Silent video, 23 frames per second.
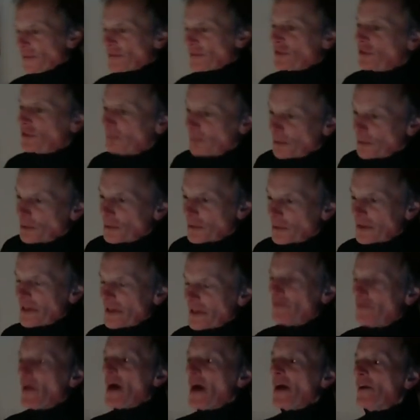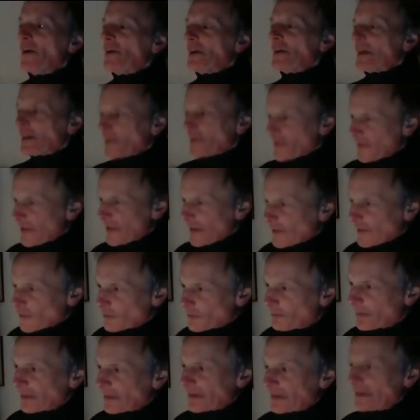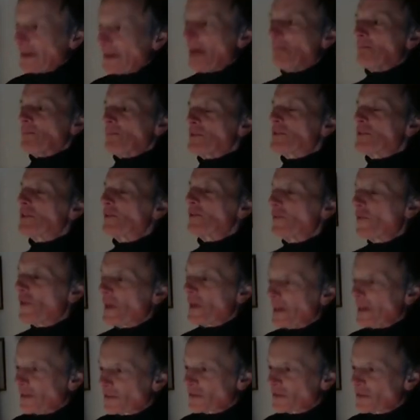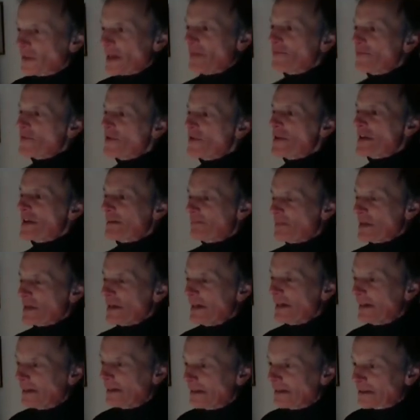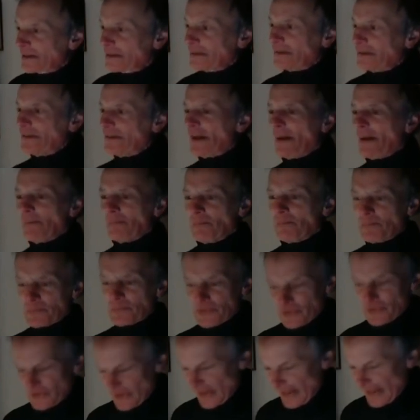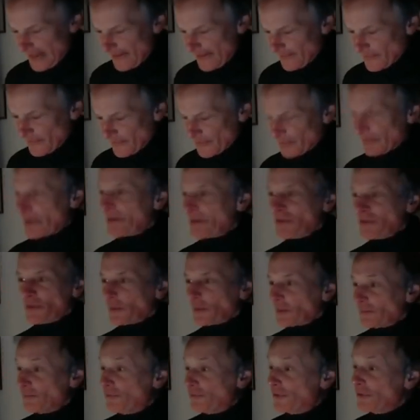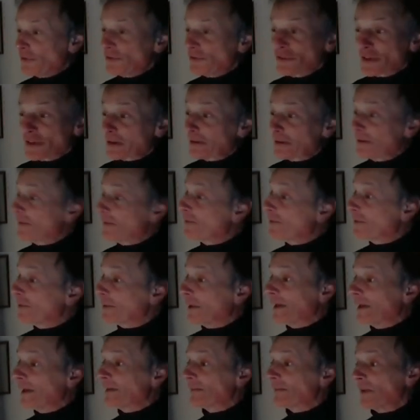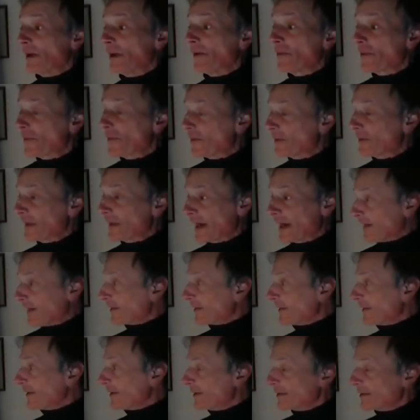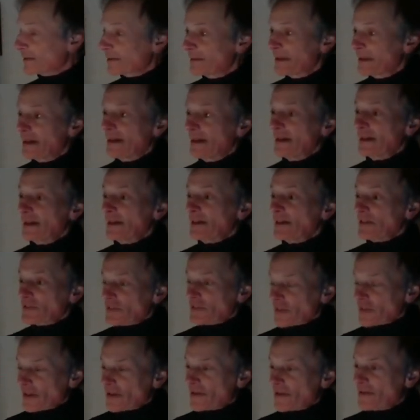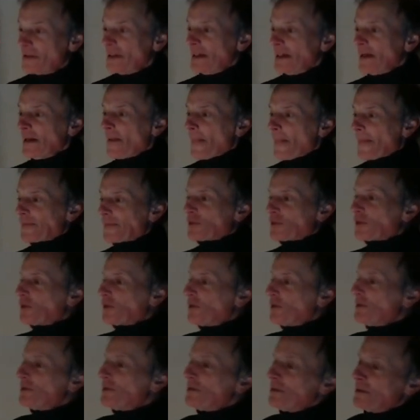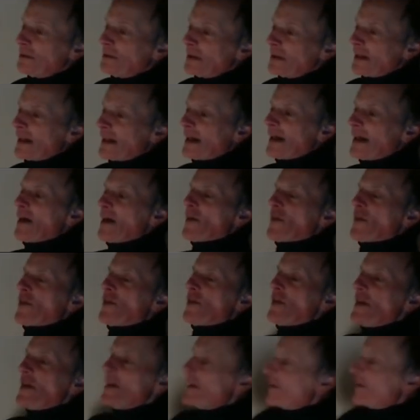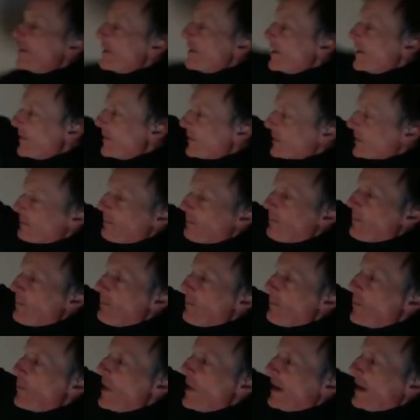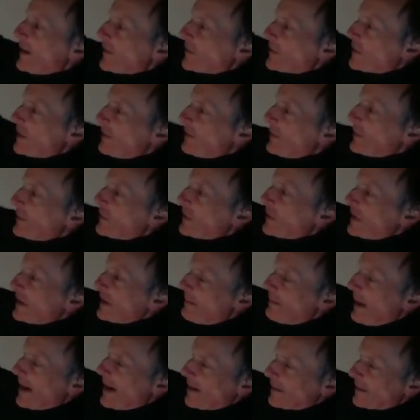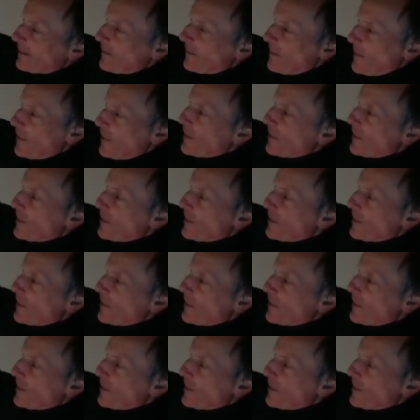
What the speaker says: smoothly varying things, but lumps of things, and everything being in little lumps and sort of digital, if you like, rather than analog. So the two theories, relativity about the